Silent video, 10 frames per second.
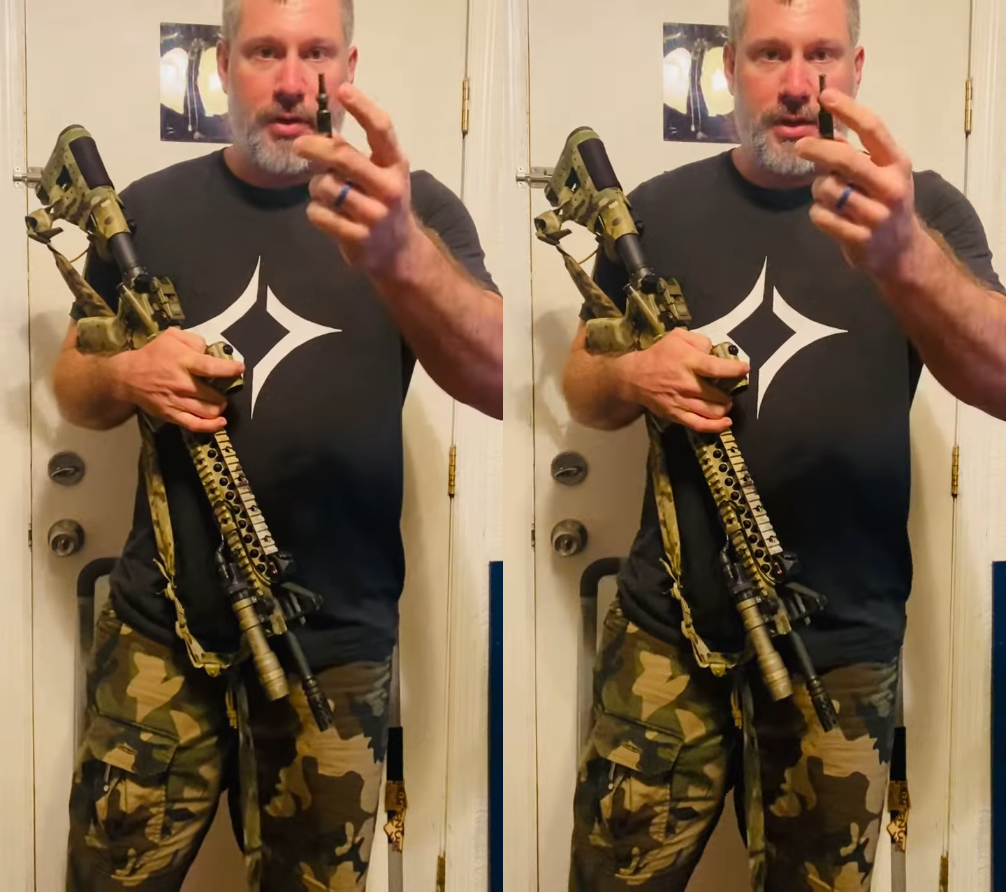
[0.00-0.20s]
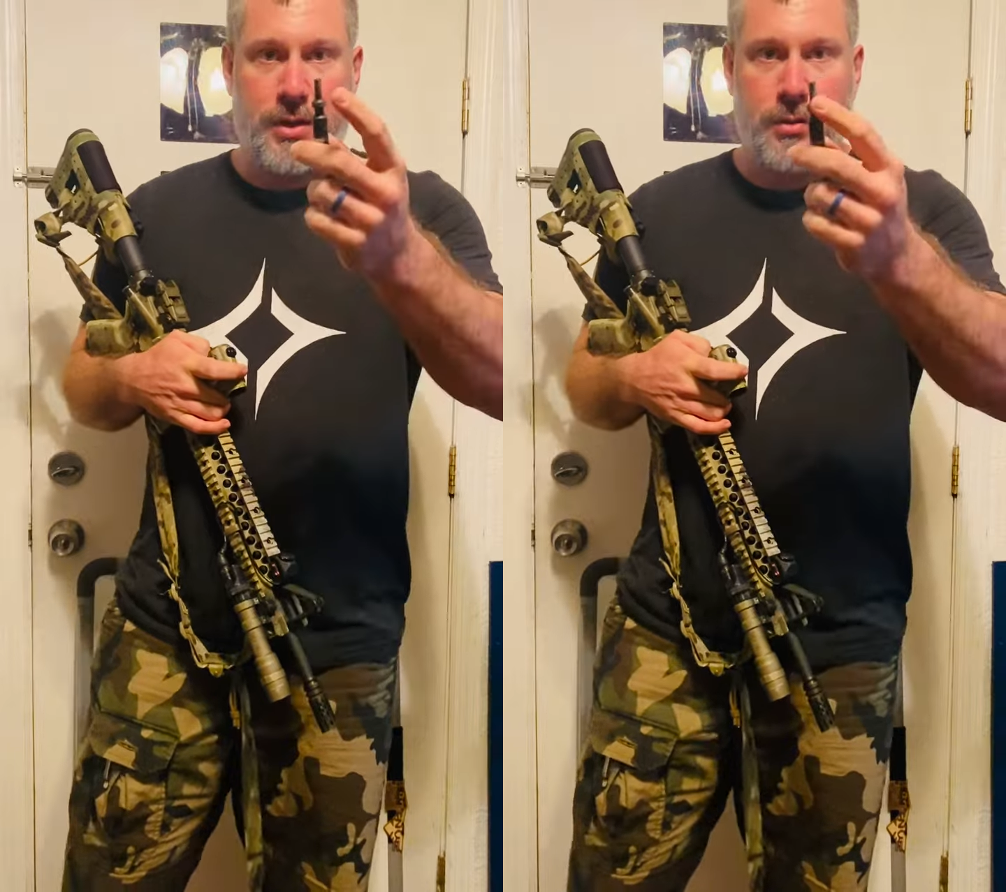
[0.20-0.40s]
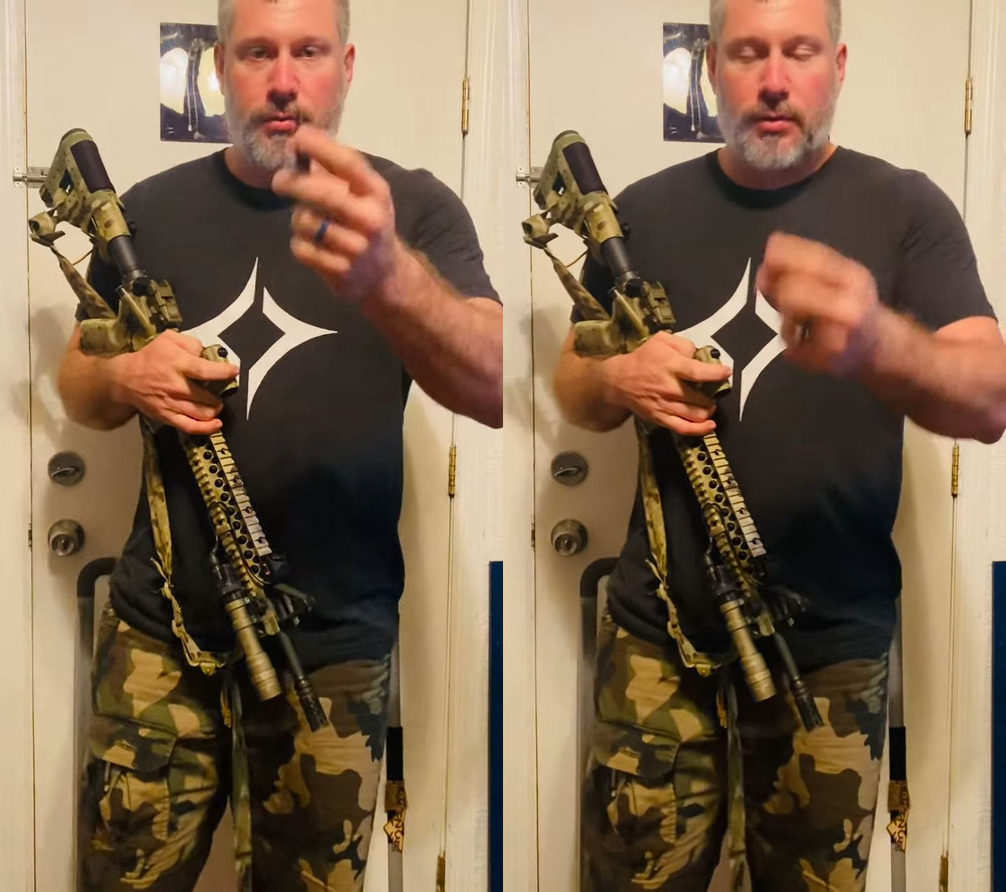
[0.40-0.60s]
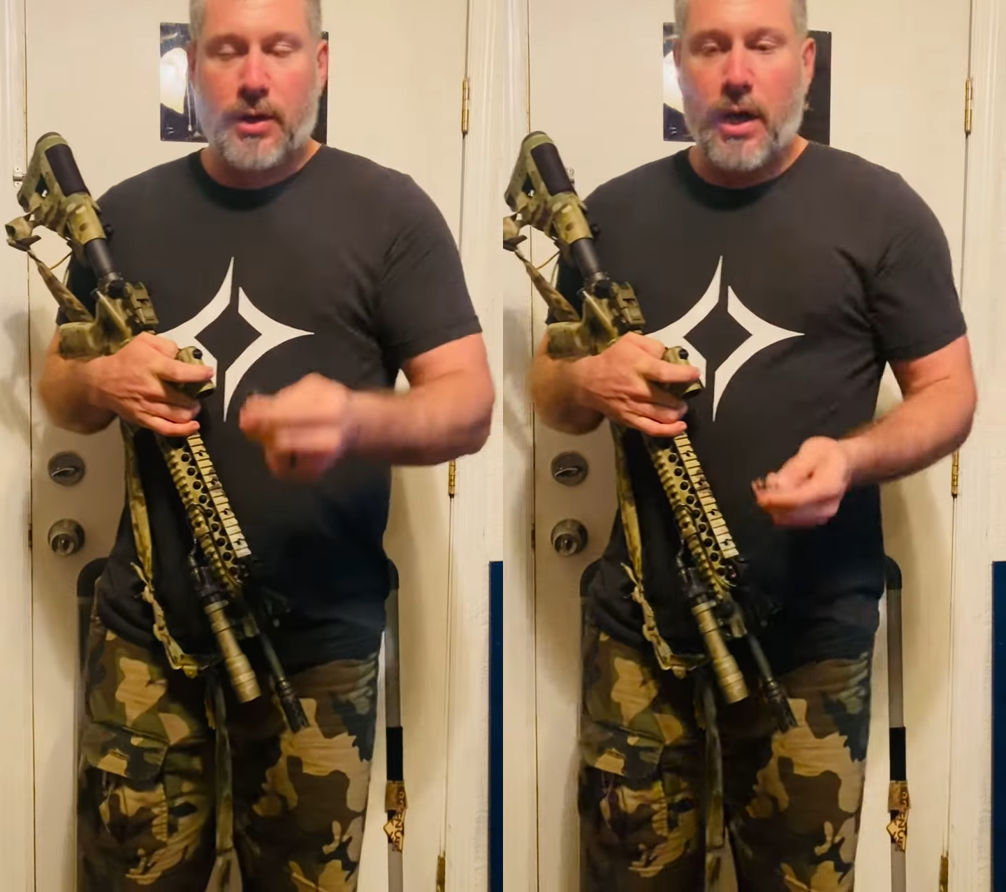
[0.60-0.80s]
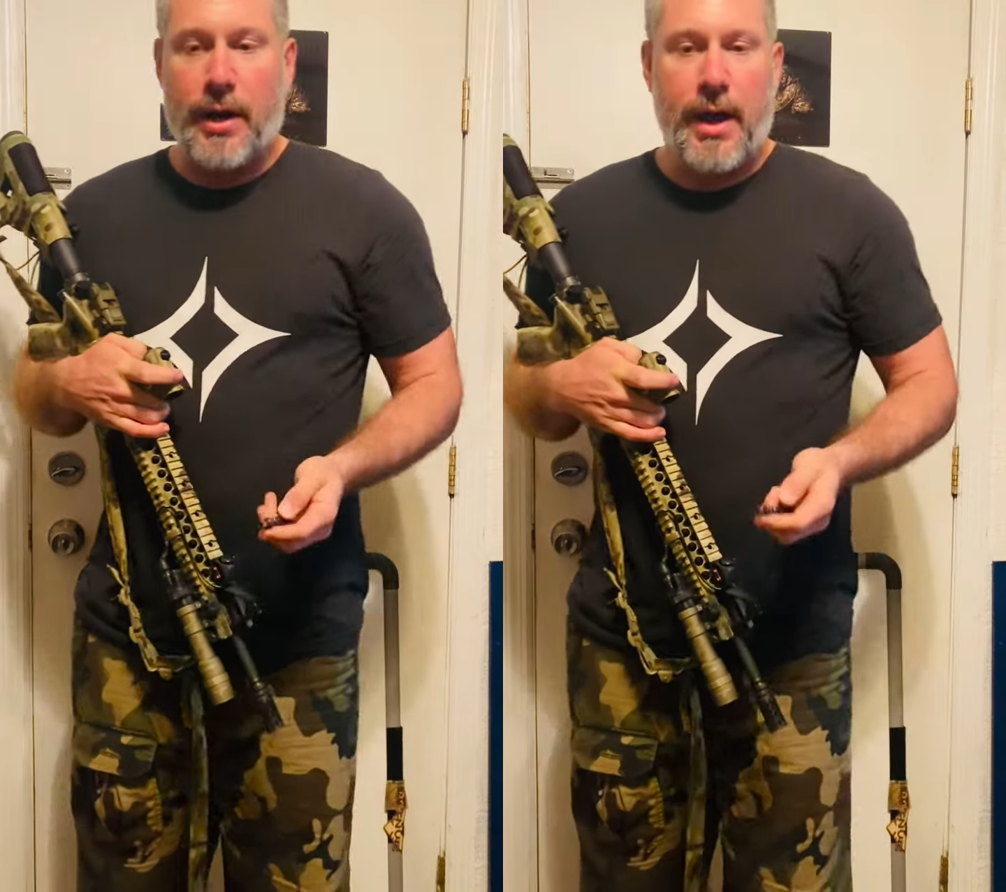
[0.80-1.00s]
this
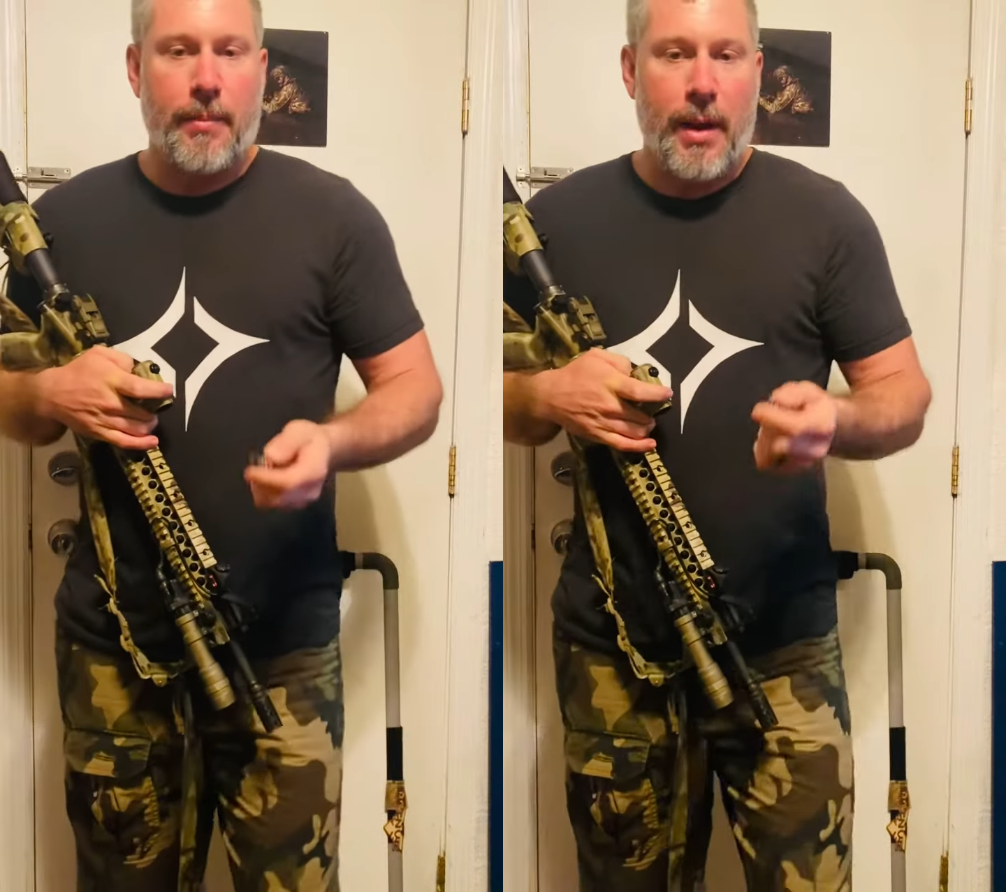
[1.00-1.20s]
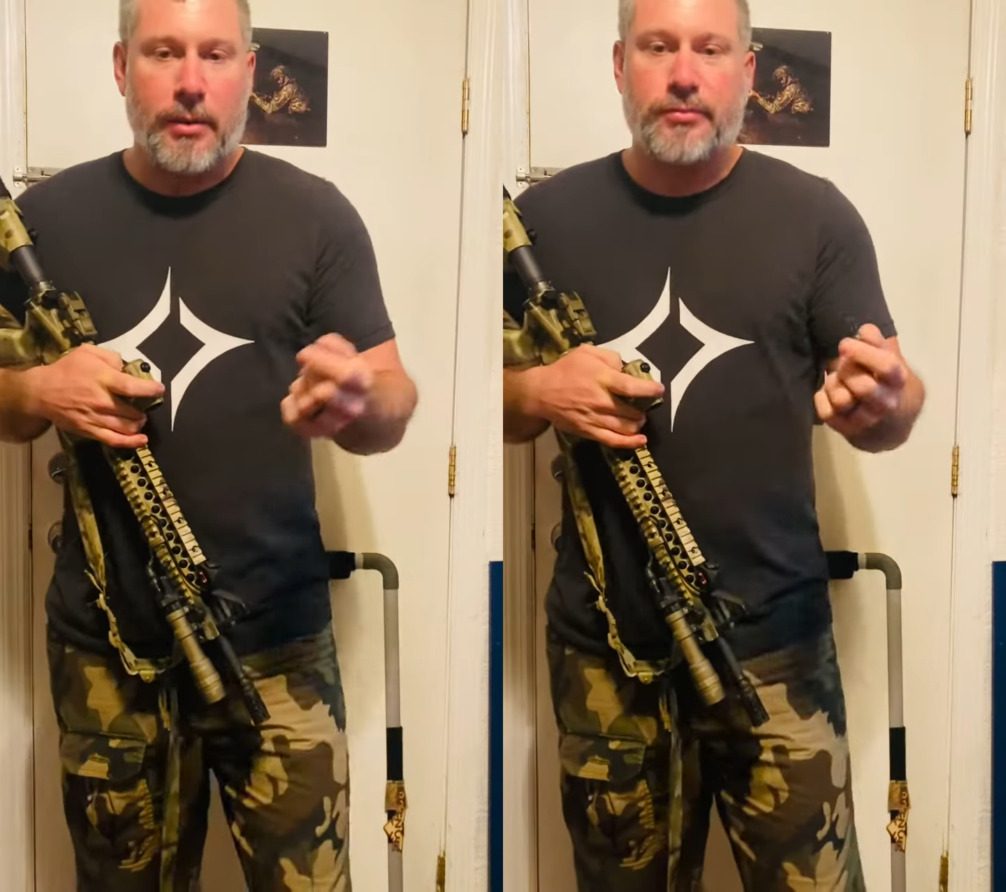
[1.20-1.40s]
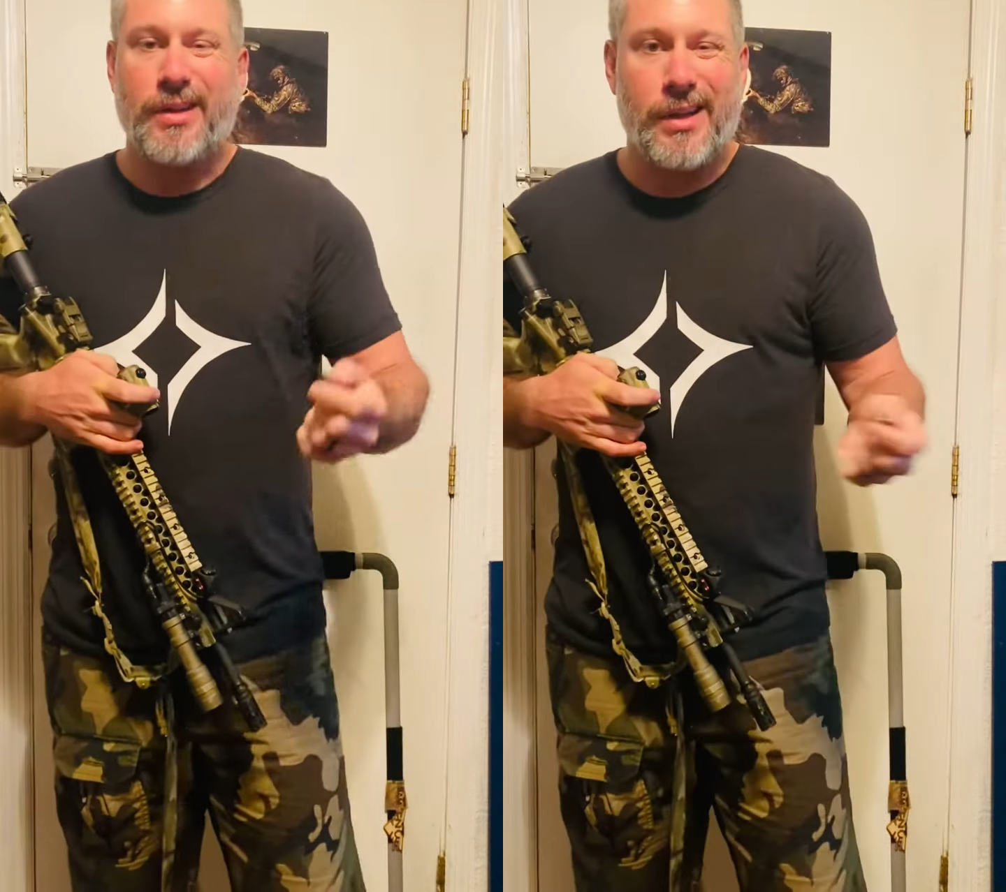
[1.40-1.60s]
gun at about